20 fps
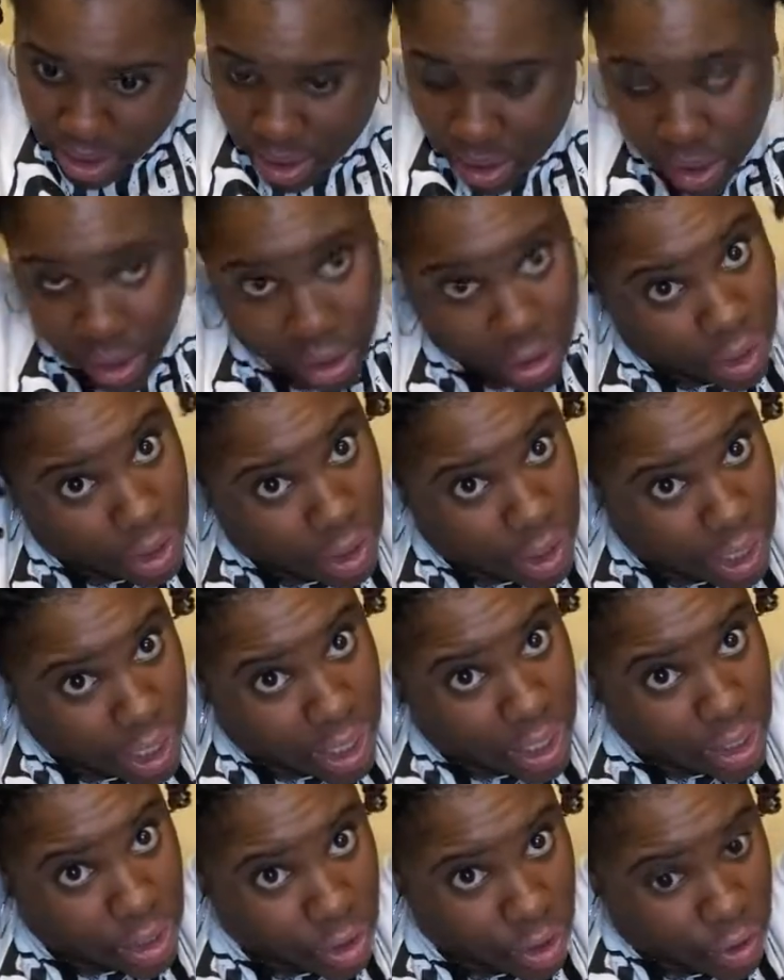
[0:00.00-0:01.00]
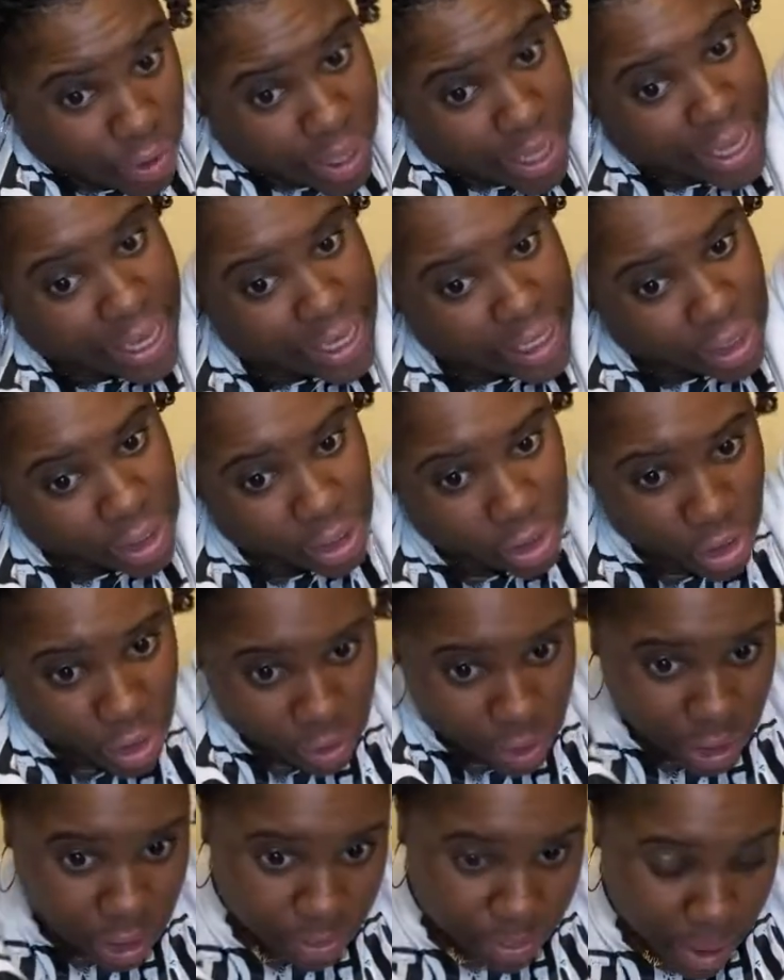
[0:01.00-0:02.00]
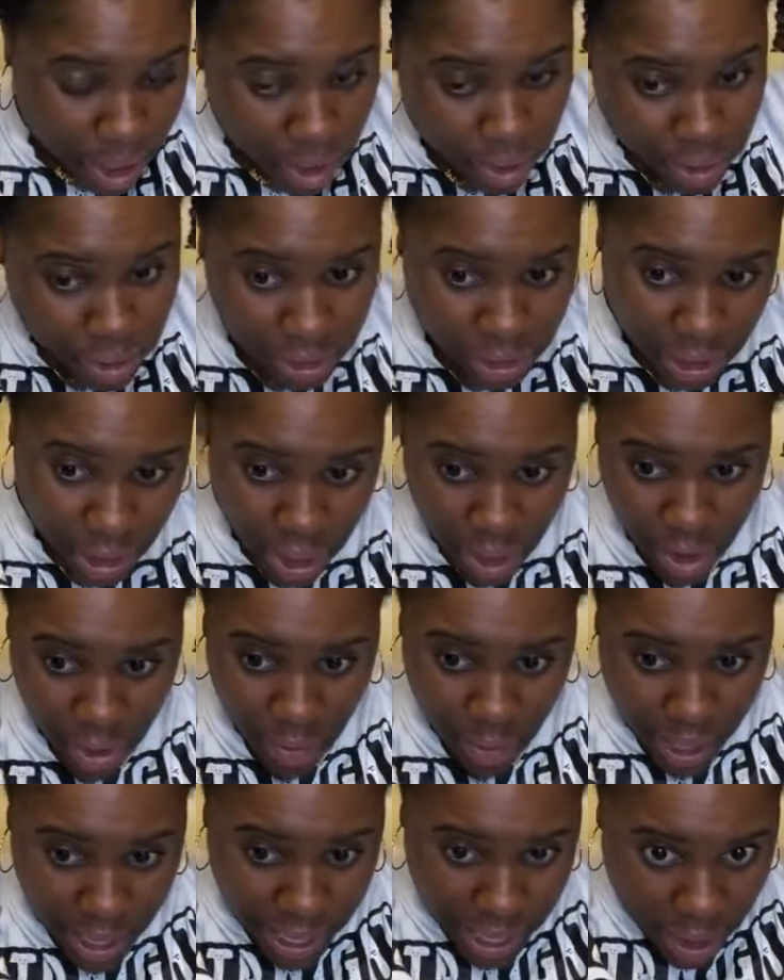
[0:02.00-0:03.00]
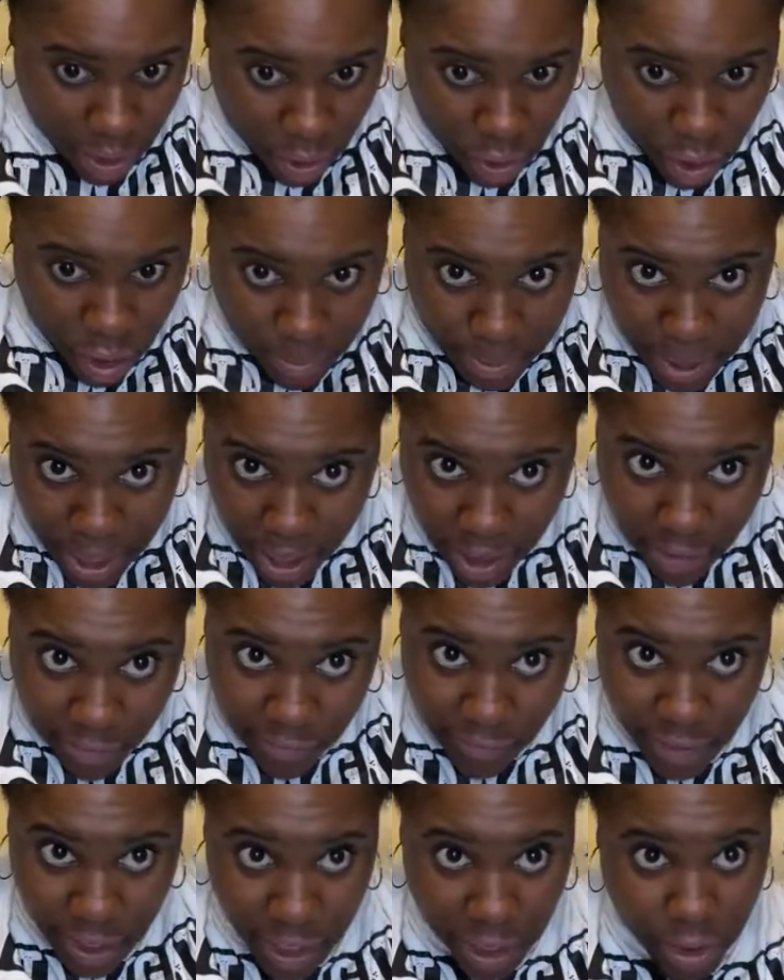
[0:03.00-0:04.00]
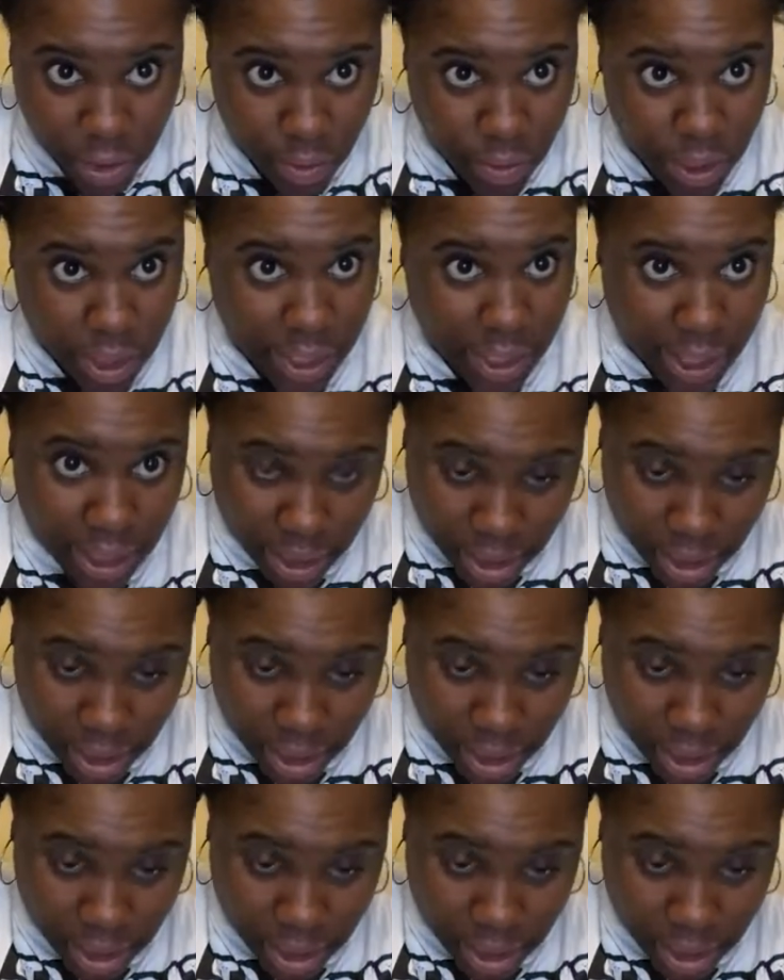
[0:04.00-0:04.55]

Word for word: So you can do it into this ponytail, right? Or a puff, either one.